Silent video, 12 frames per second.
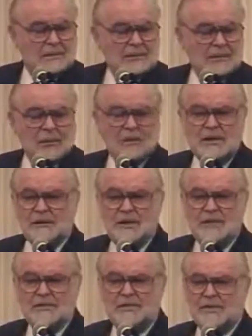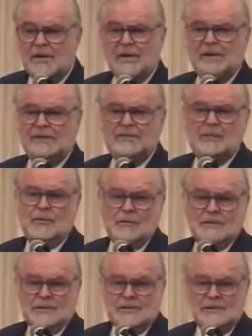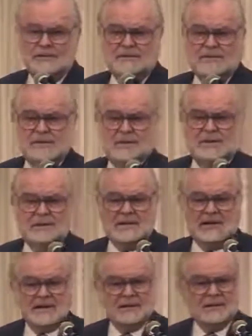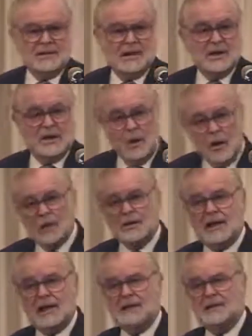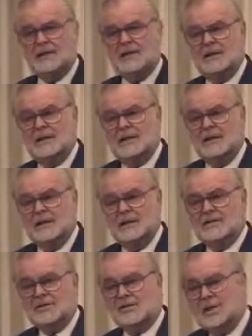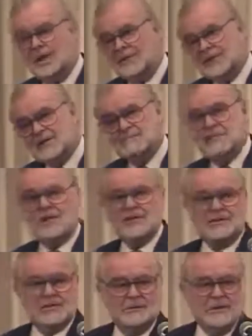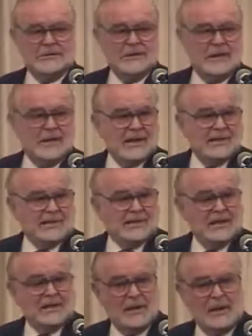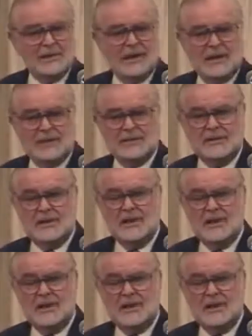Only the most virulent forms of cancer are all cancer. And so you have this mixture between cancer and non-cancer.